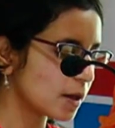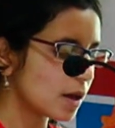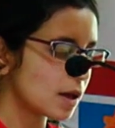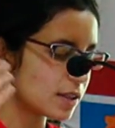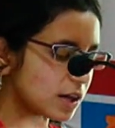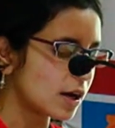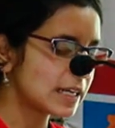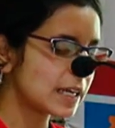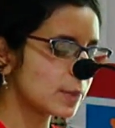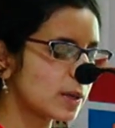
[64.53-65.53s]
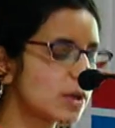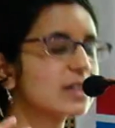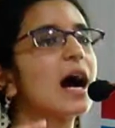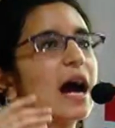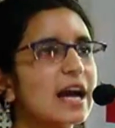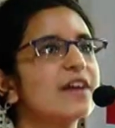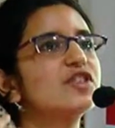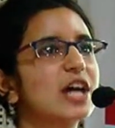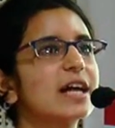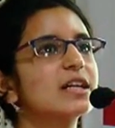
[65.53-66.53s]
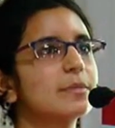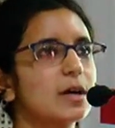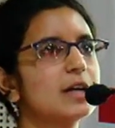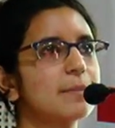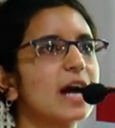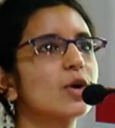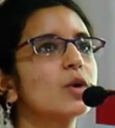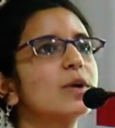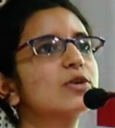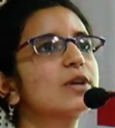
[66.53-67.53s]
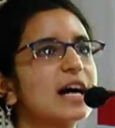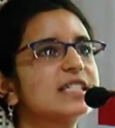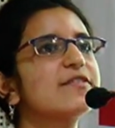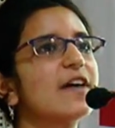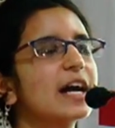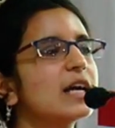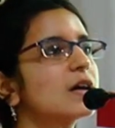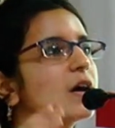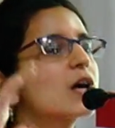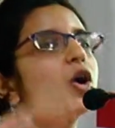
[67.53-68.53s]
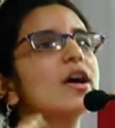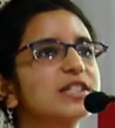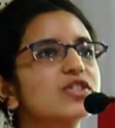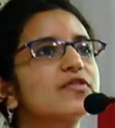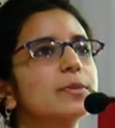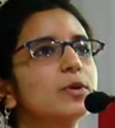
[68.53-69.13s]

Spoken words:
Thirdly, I have tried in my own way to classify causes of communal